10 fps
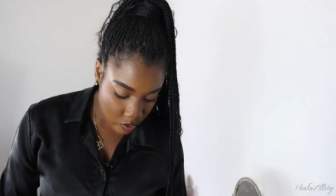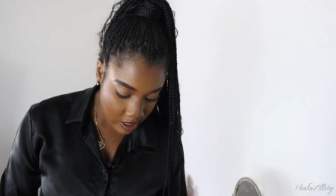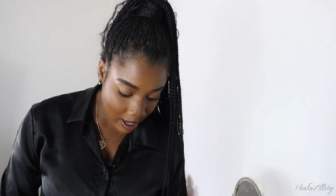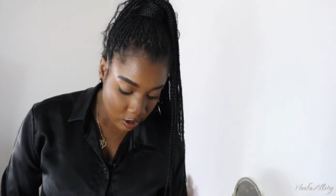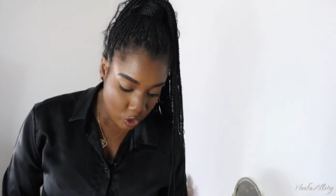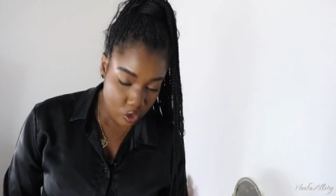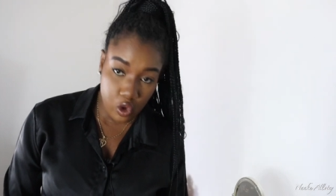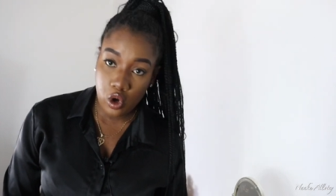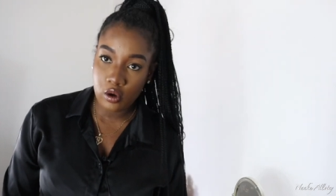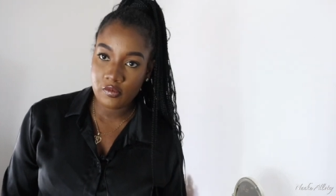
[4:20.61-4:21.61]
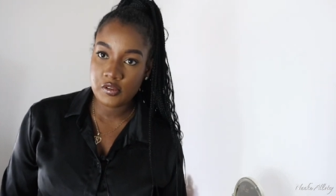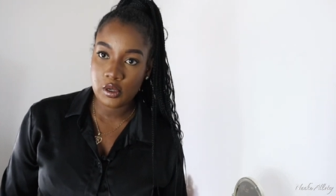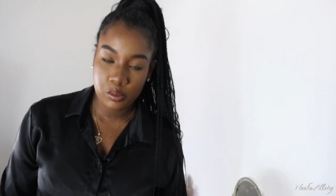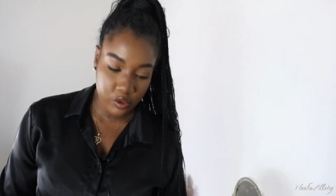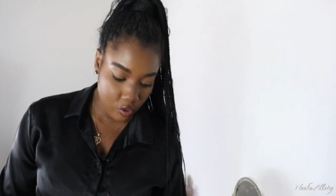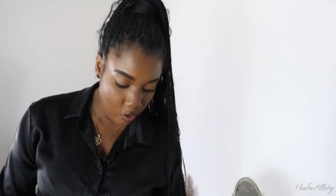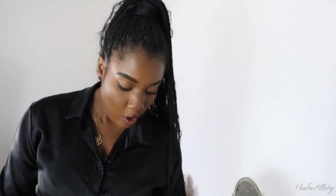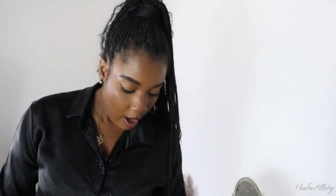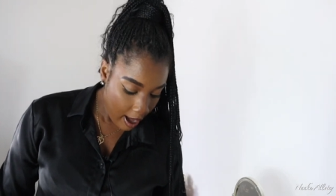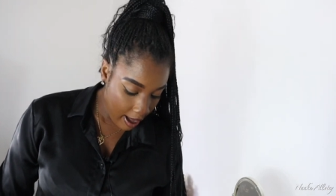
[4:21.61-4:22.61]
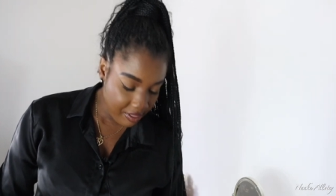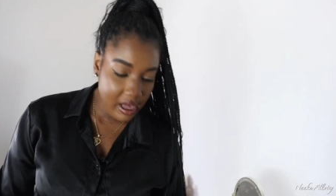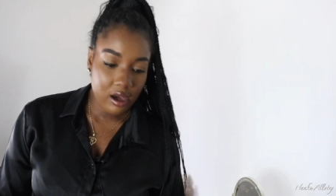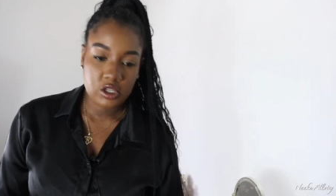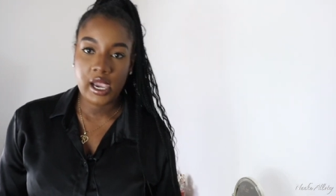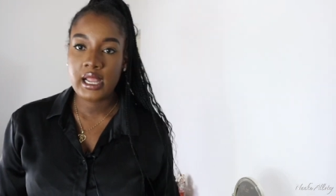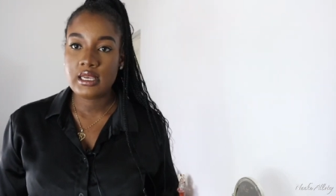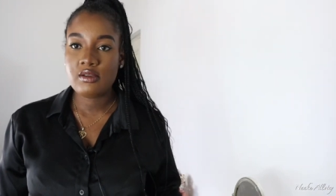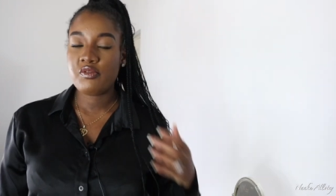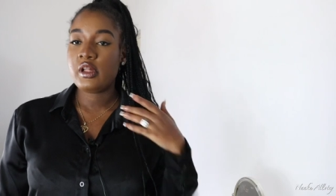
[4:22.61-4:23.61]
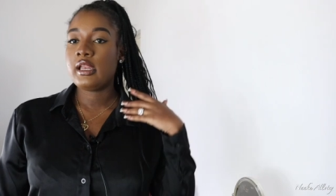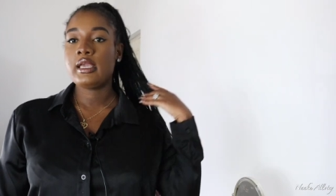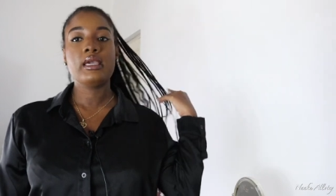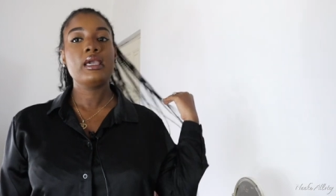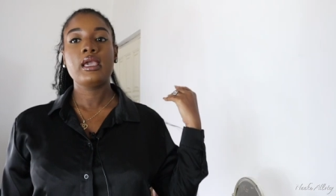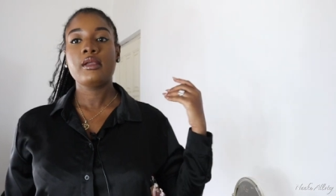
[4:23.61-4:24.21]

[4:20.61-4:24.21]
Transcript: They are so comfortable. I think I'll try and leave the link